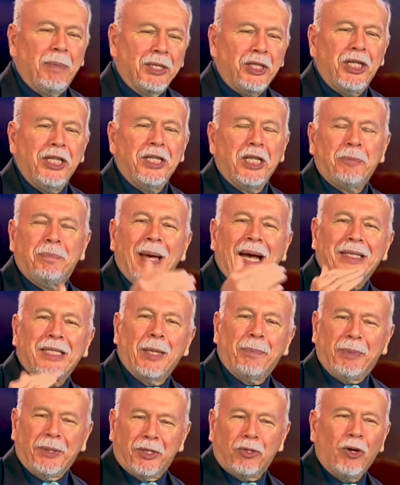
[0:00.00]
but Jesus backs
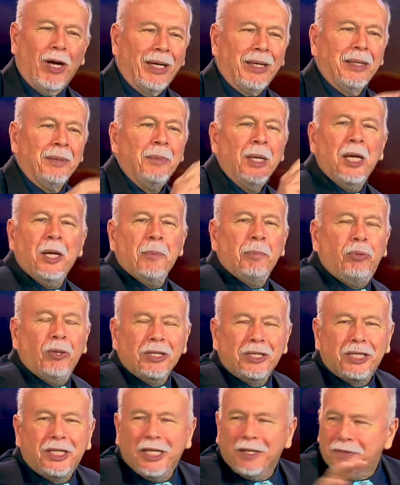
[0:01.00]
up a truck and
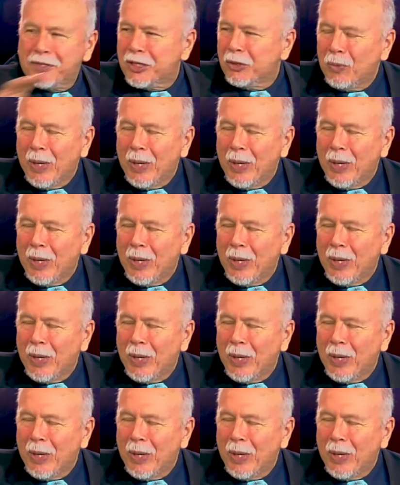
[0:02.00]
puts gifts